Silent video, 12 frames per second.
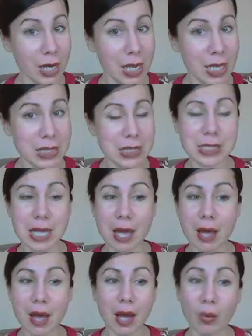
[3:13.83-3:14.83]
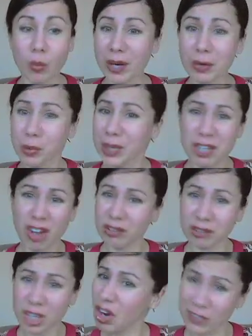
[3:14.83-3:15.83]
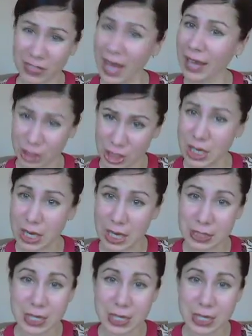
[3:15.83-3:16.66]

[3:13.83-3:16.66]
screens where we don't look that